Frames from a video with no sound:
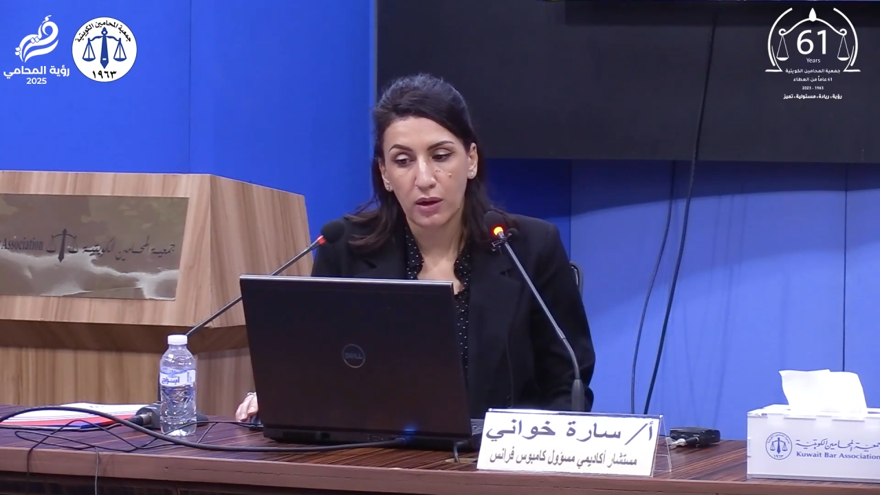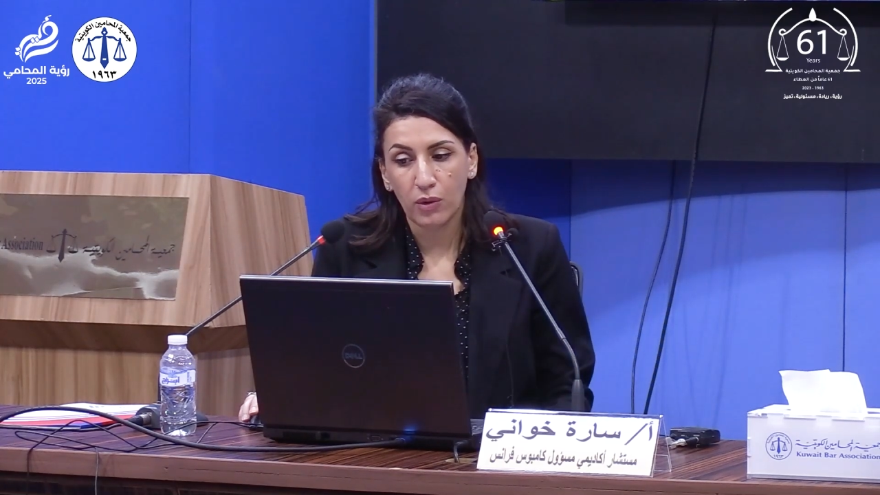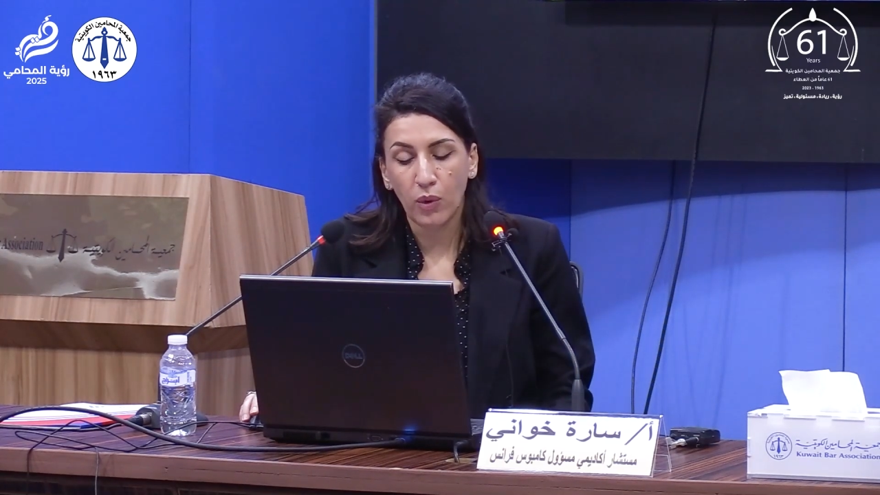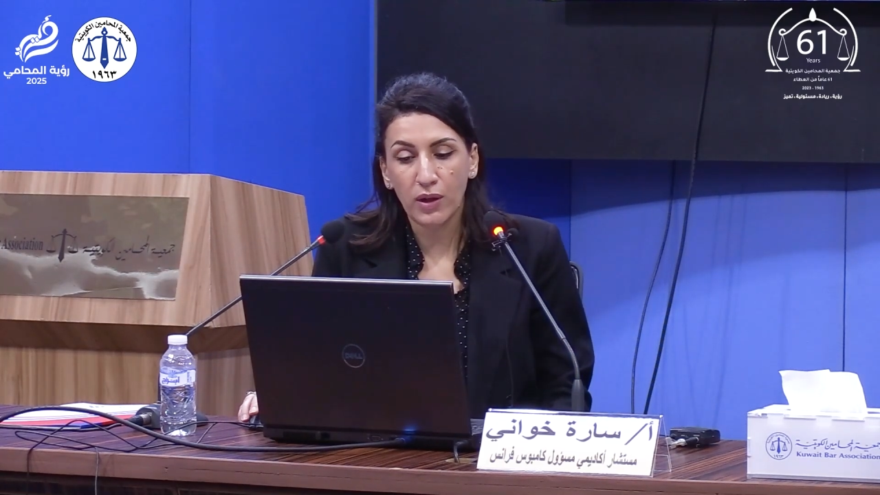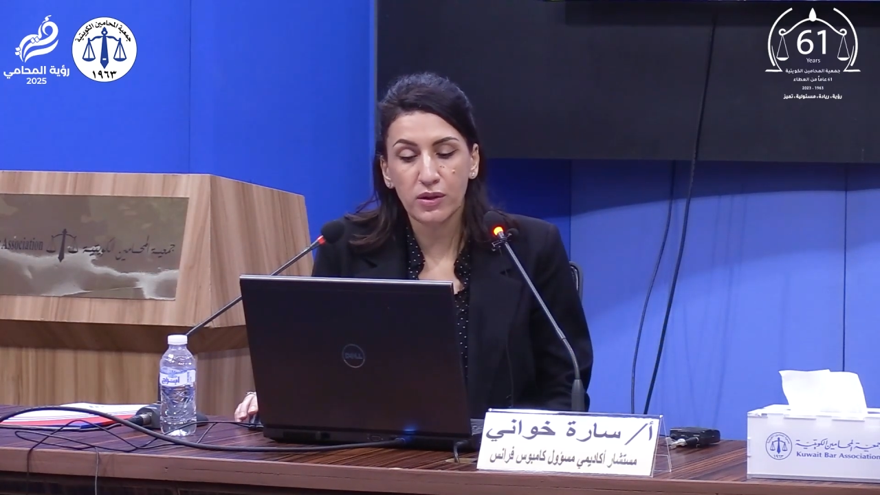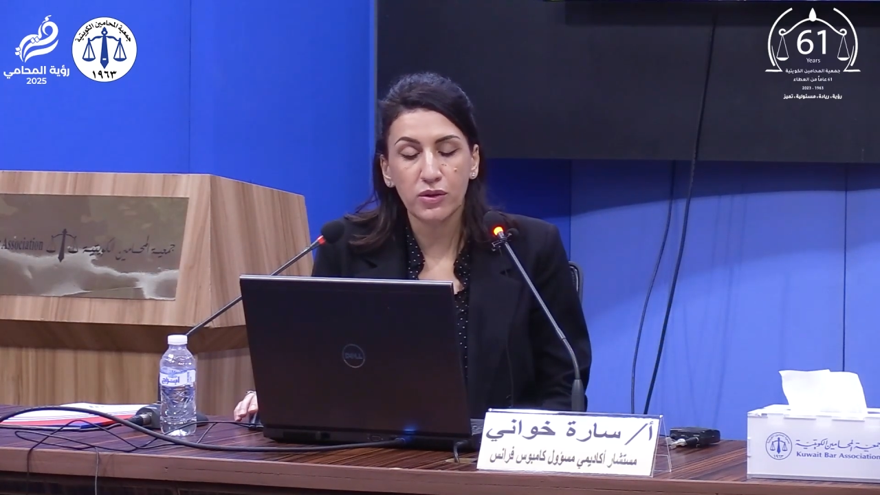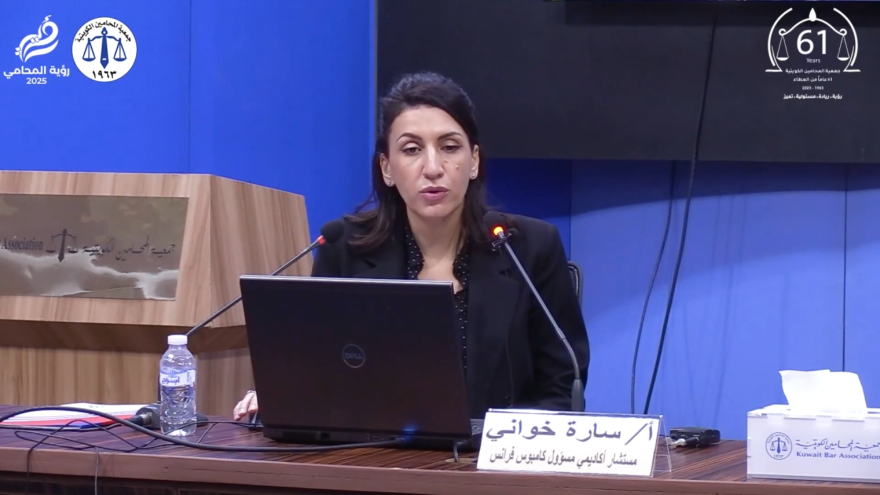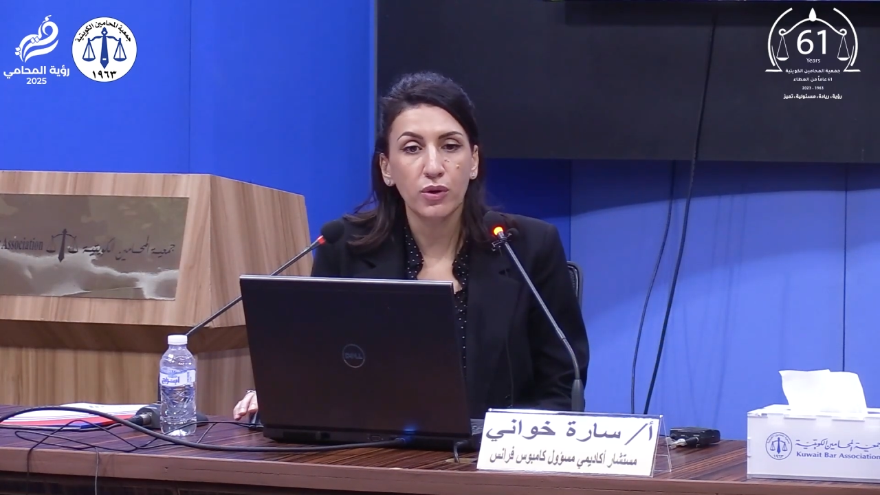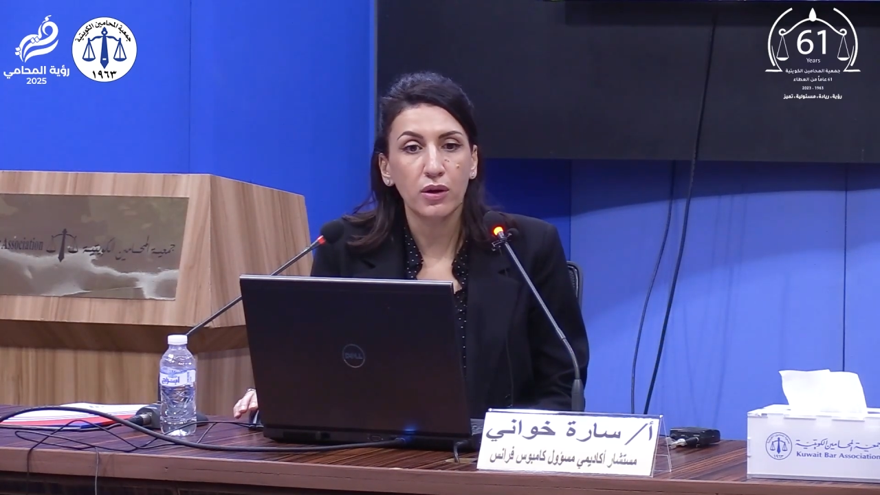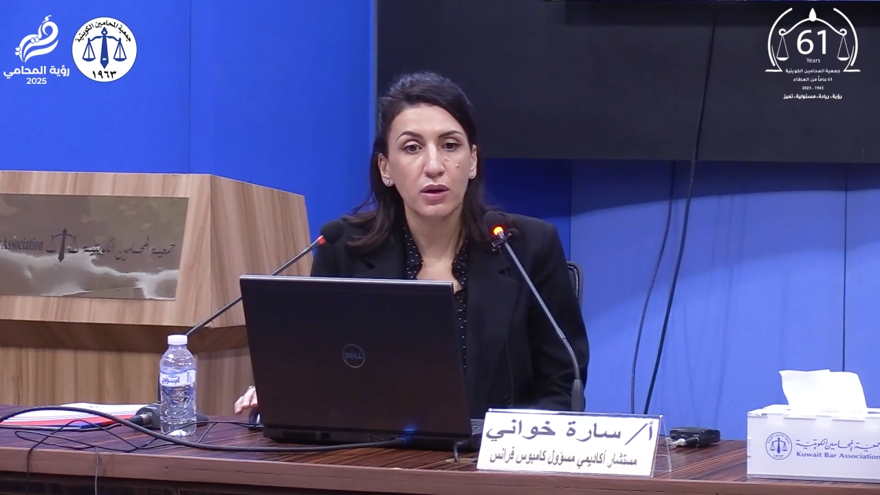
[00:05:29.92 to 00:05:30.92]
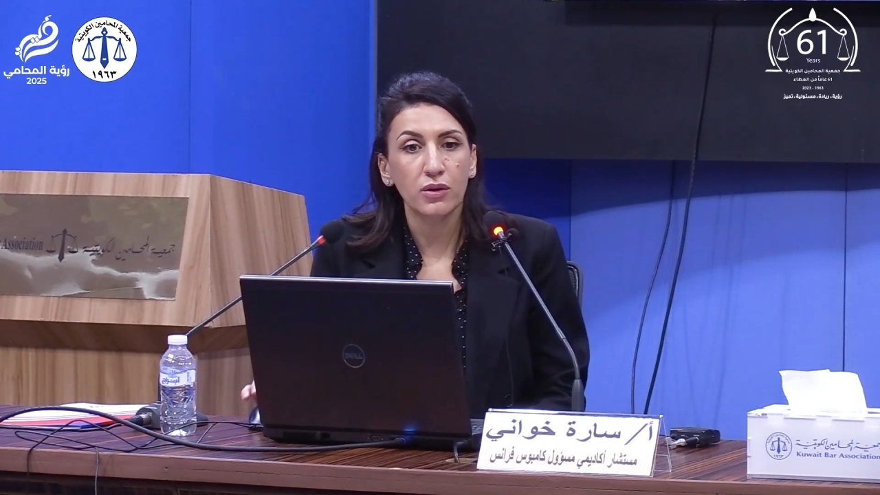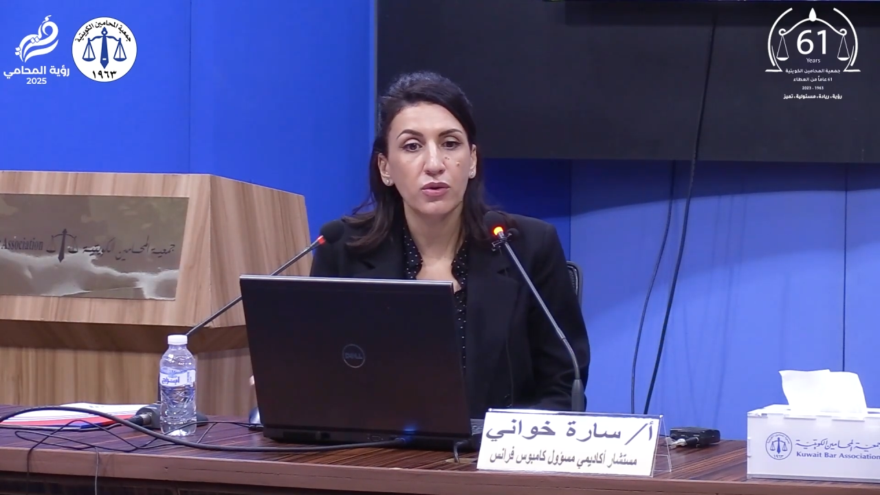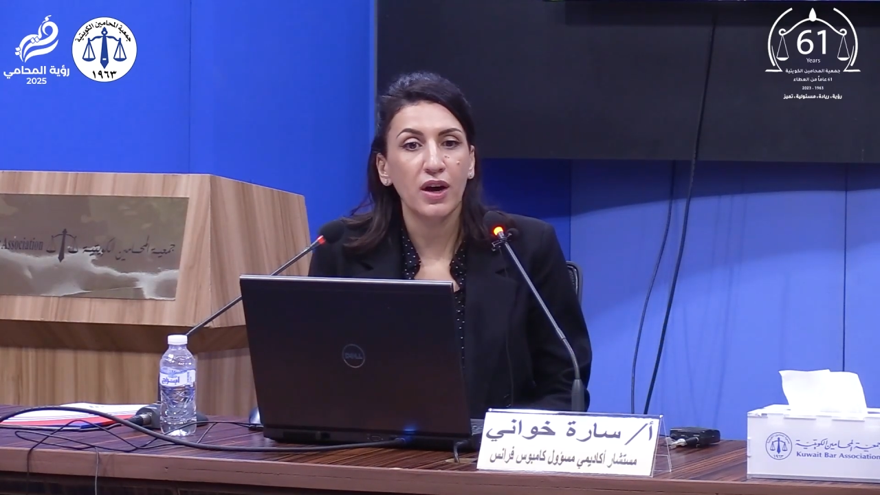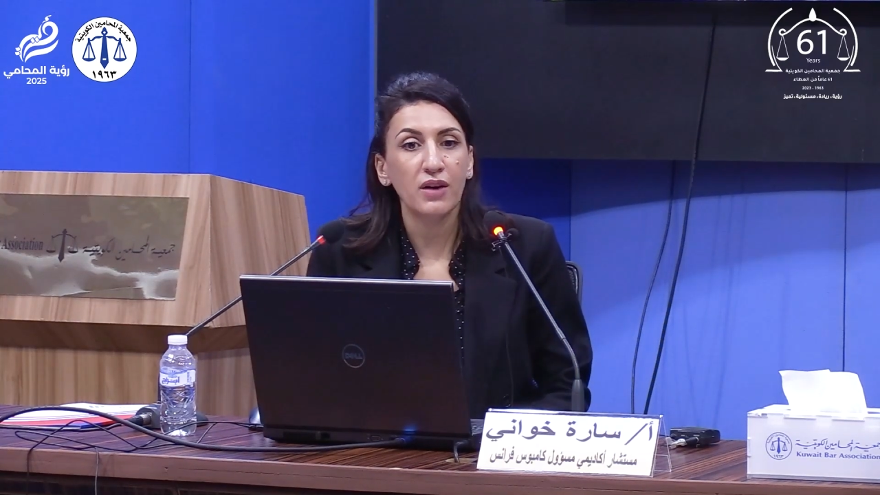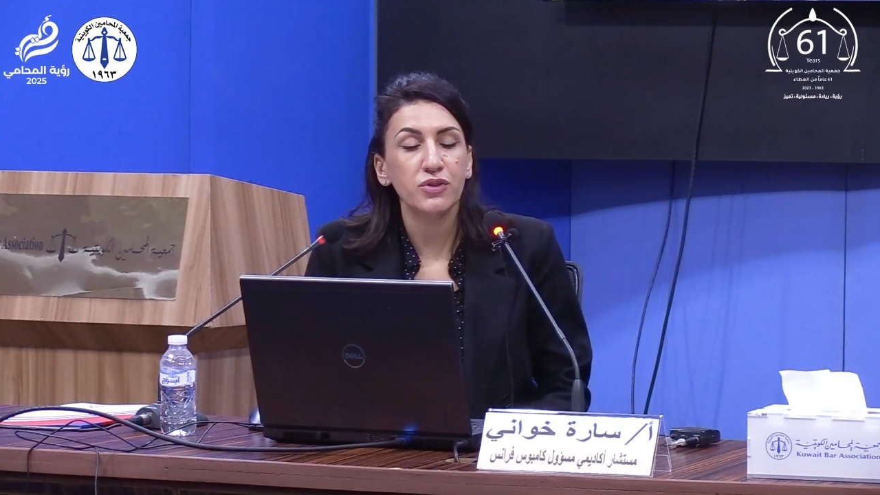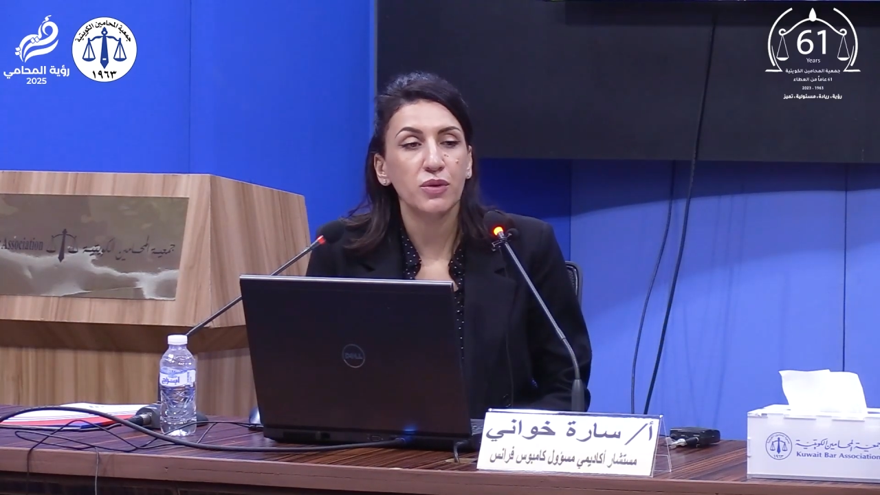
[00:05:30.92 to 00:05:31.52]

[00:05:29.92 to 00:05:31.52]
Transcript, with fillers: Once you are you have